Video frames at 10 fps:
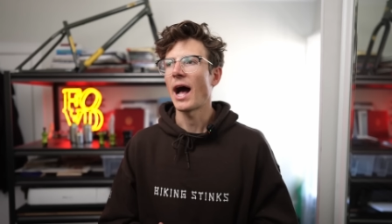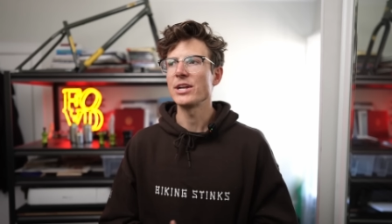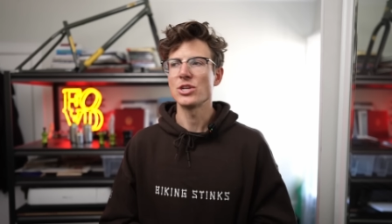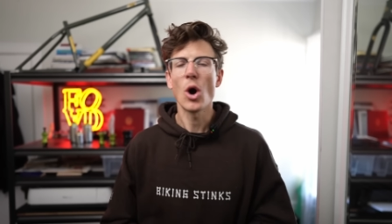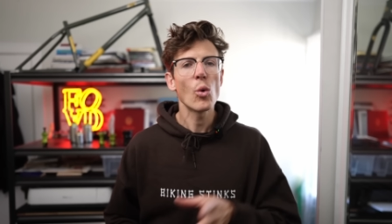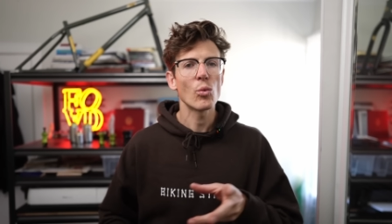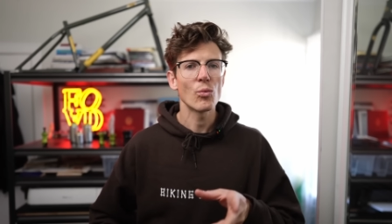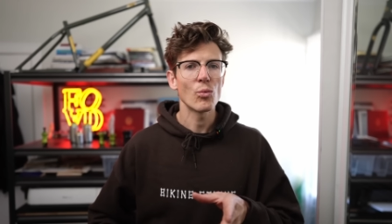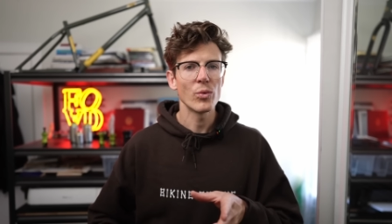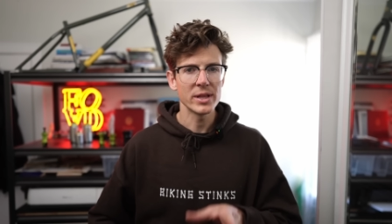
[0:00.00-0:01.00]
I don't
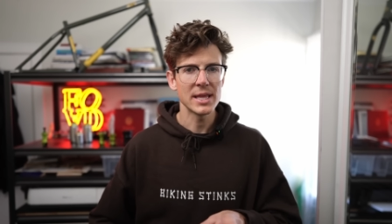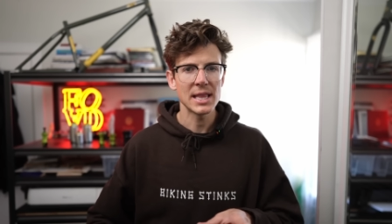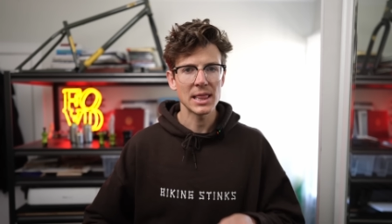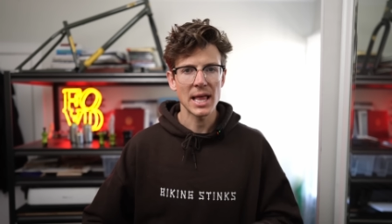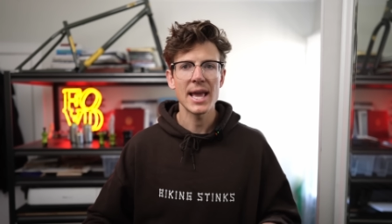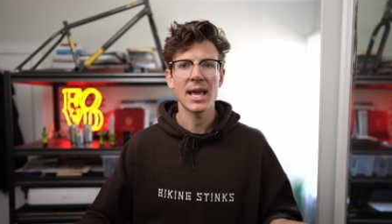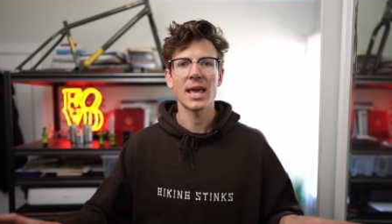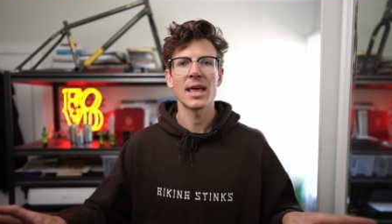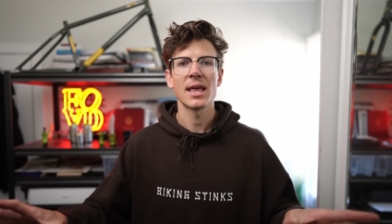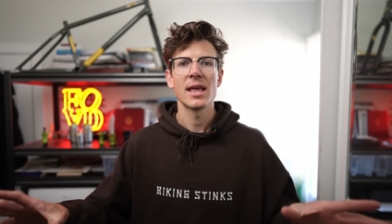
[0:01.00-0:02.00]
really
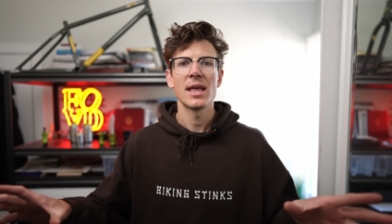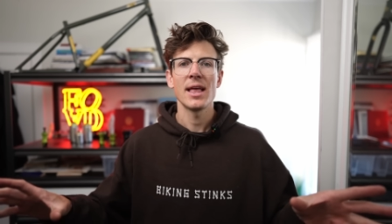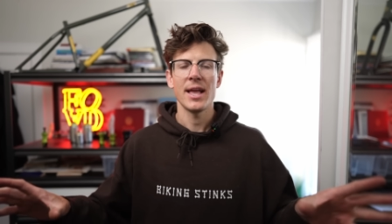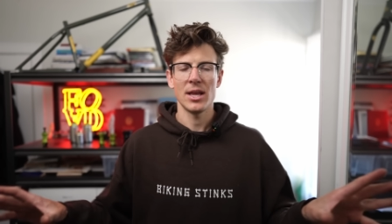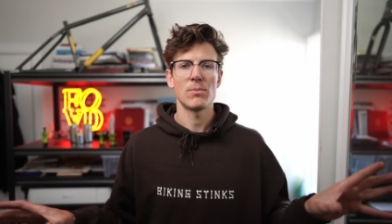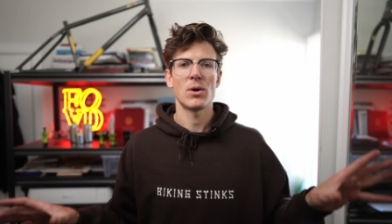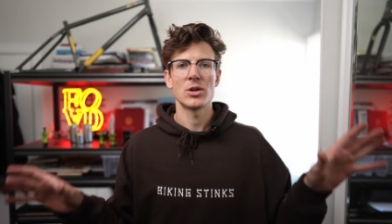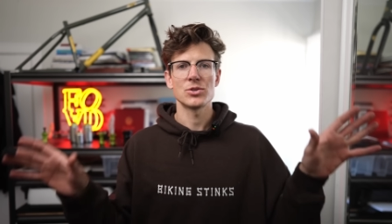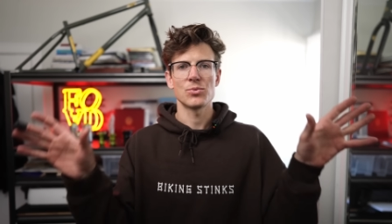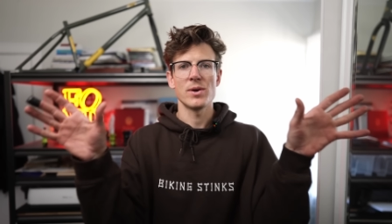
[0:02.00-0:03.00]
like
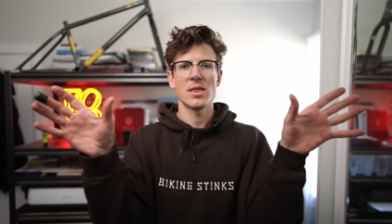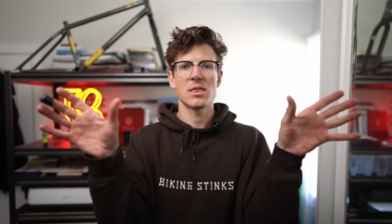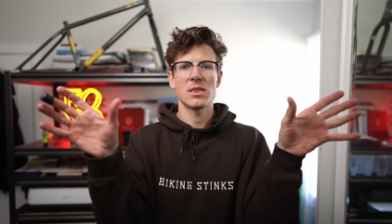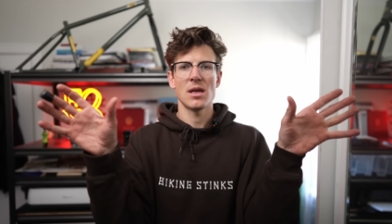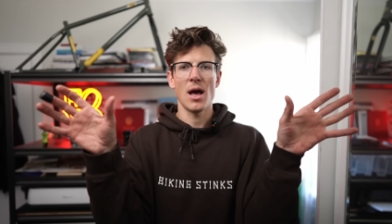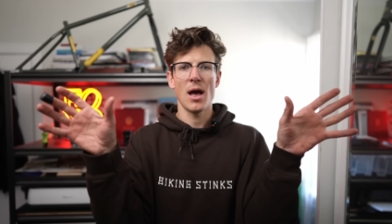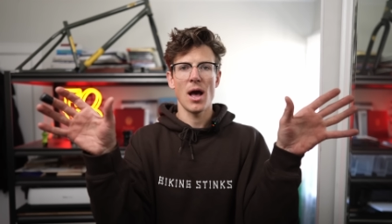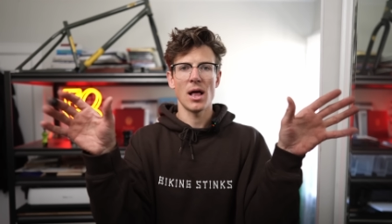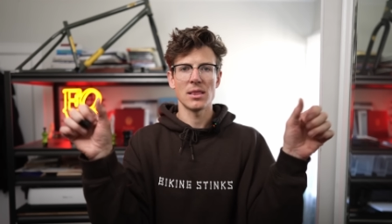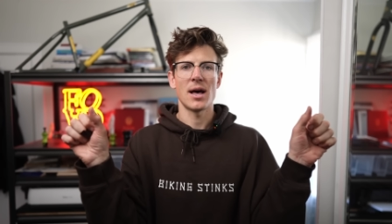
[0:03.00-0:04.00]
handlebars with
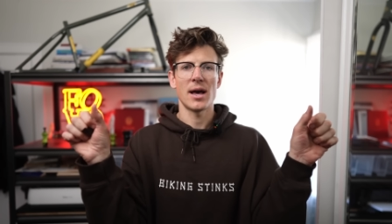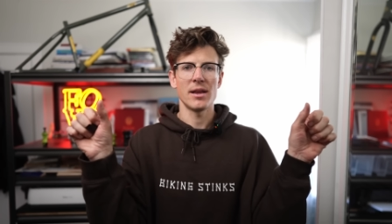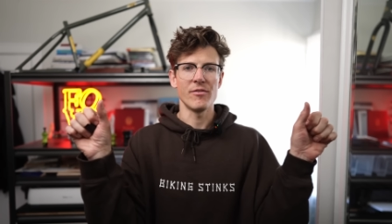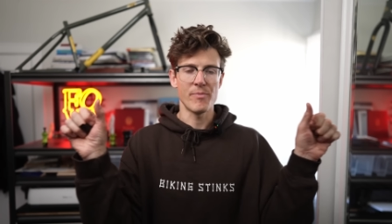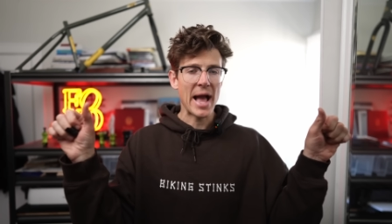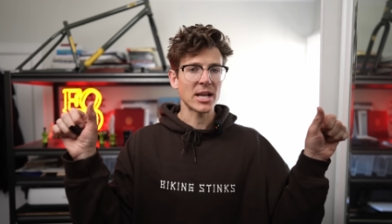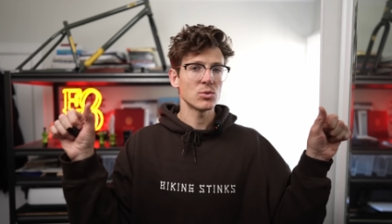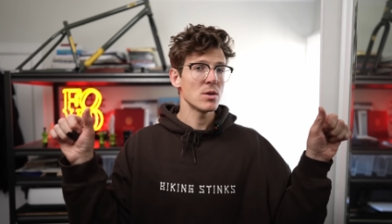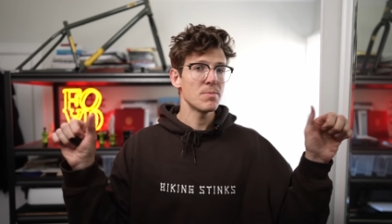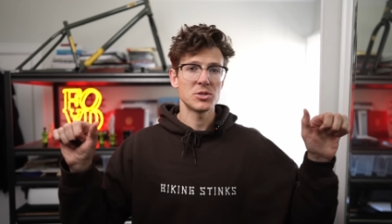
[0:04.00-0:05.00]
a lot of back
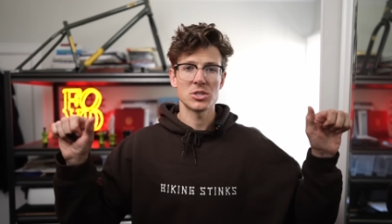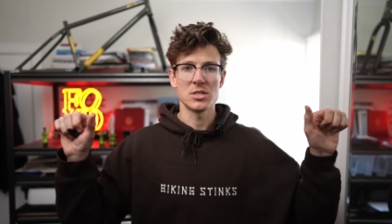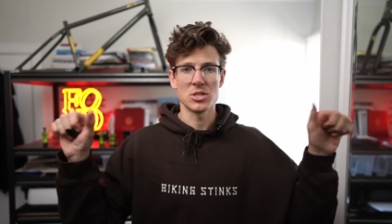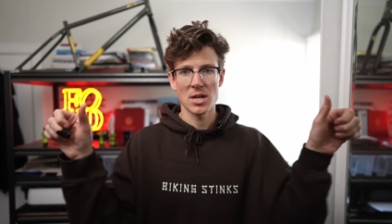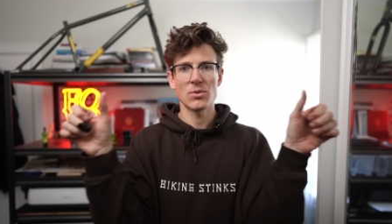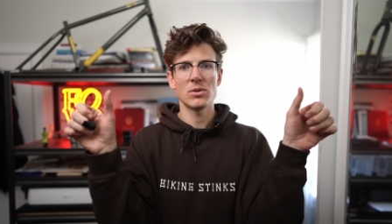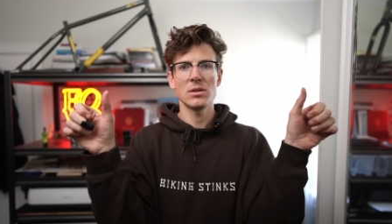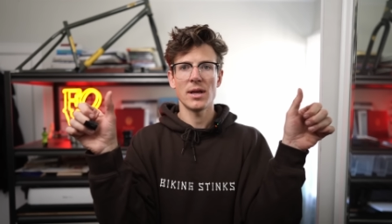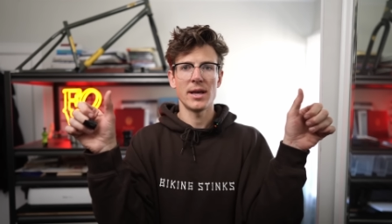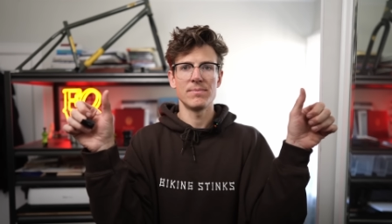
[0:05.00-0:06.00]
sweep just in
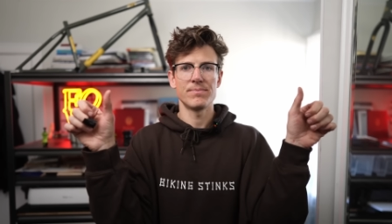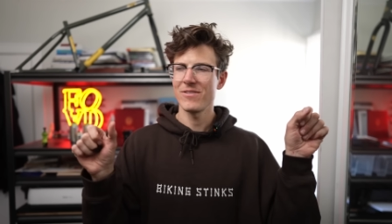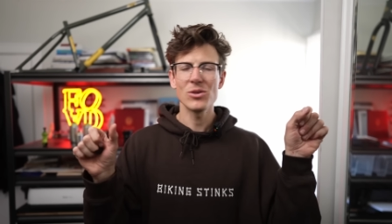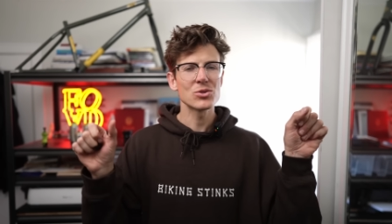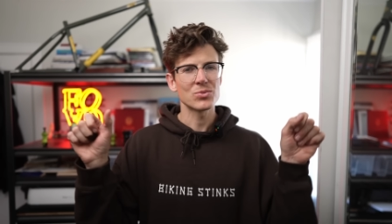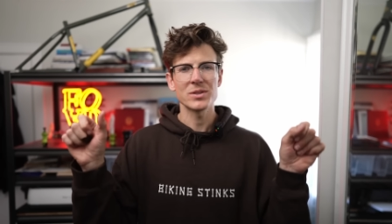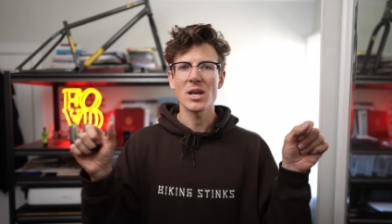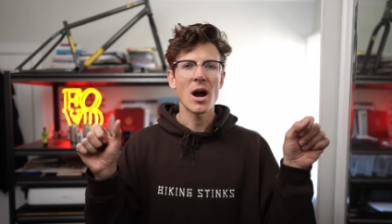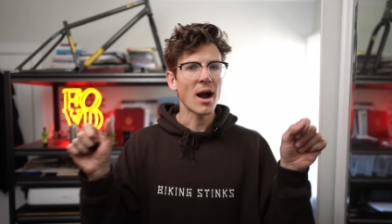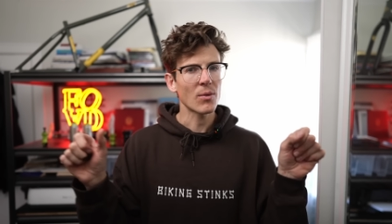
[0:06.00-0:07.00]
general. It feels
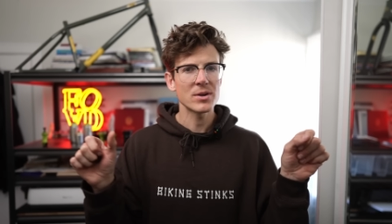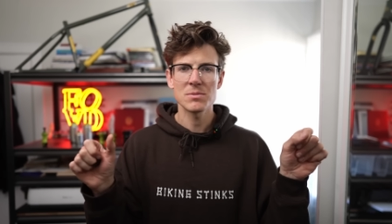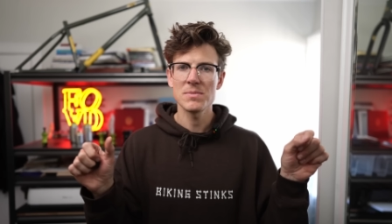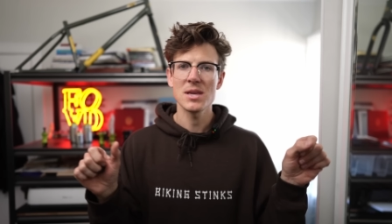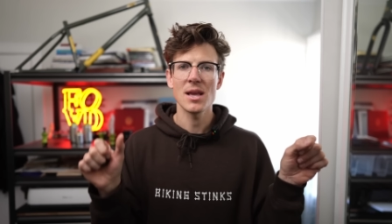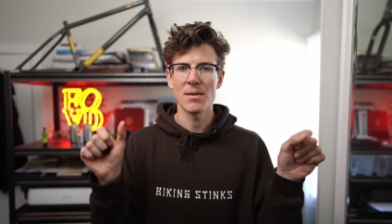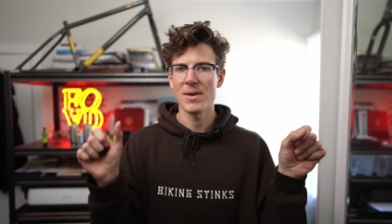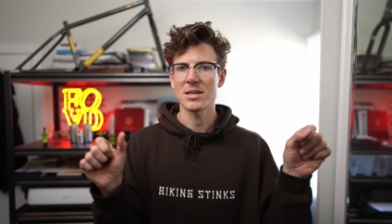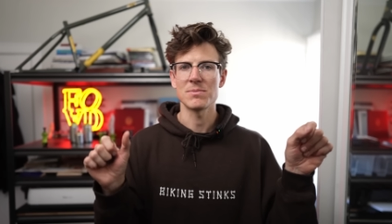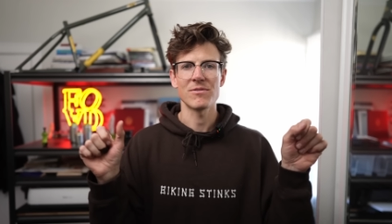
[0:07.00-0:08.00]
really awkward to me and
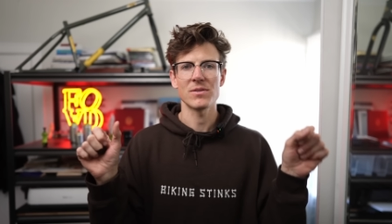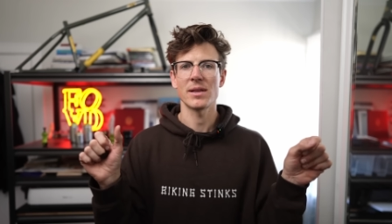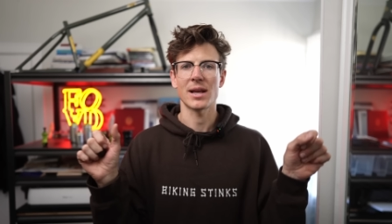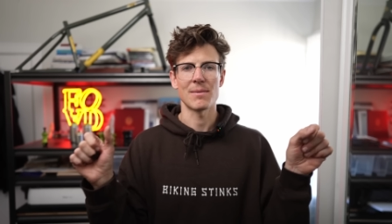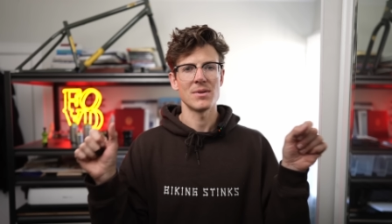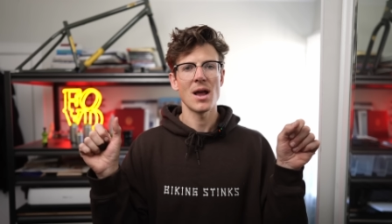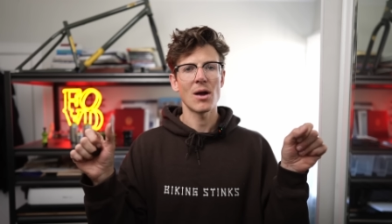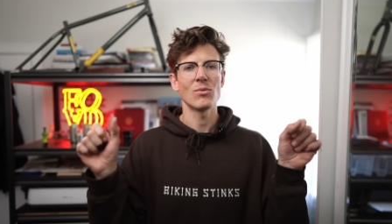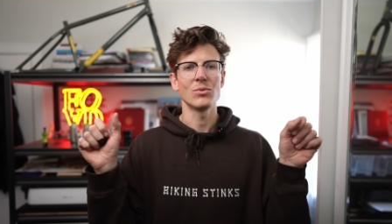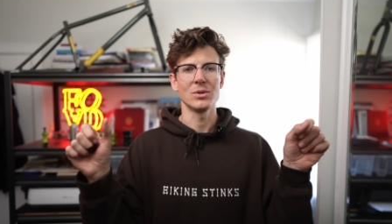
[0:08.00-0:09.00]
makes me feel like I'm
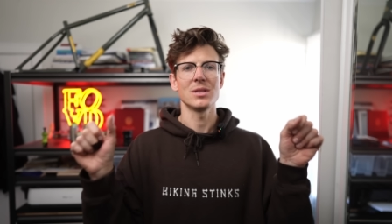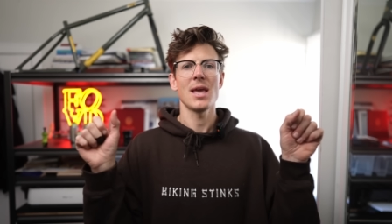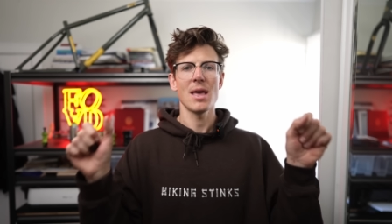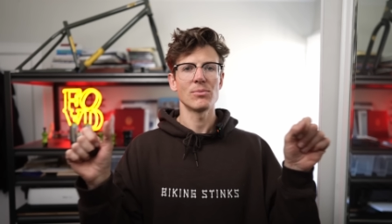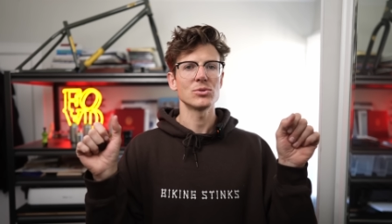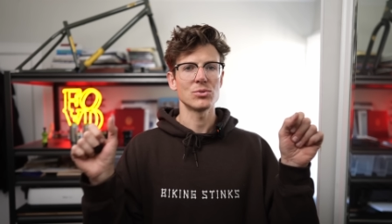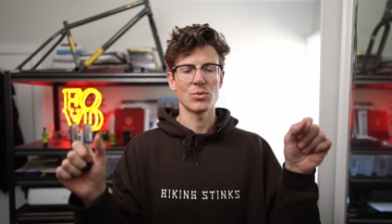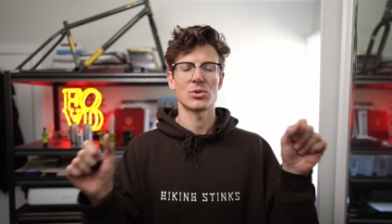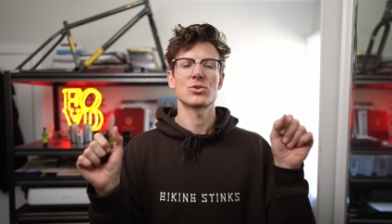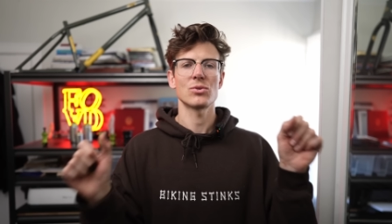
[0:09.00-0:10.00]
not really able to
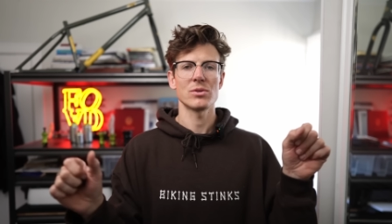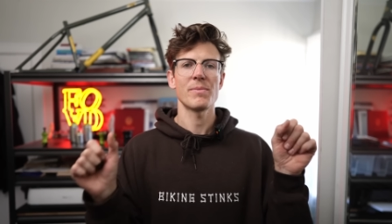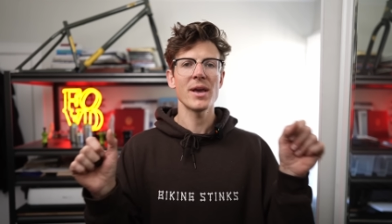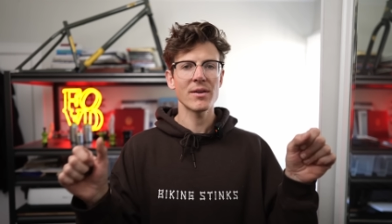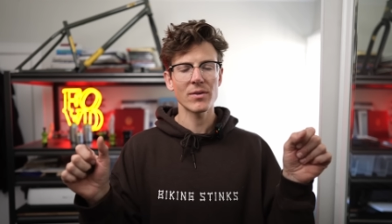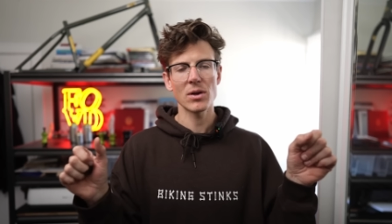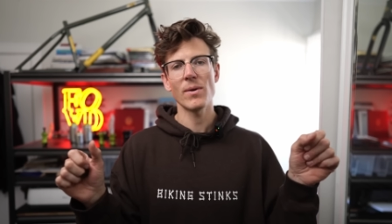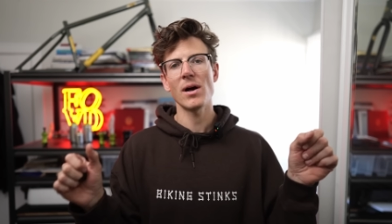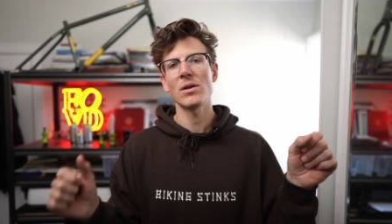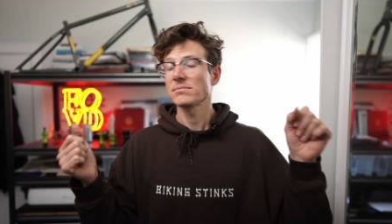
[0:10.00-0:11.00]
control the bike very
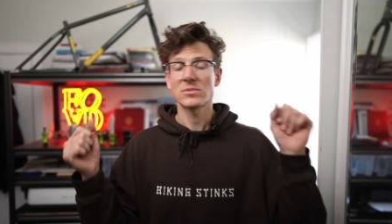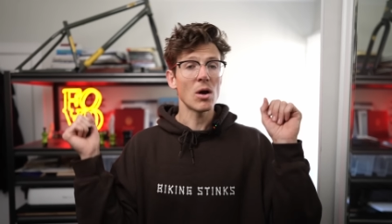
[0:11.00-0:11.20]
well.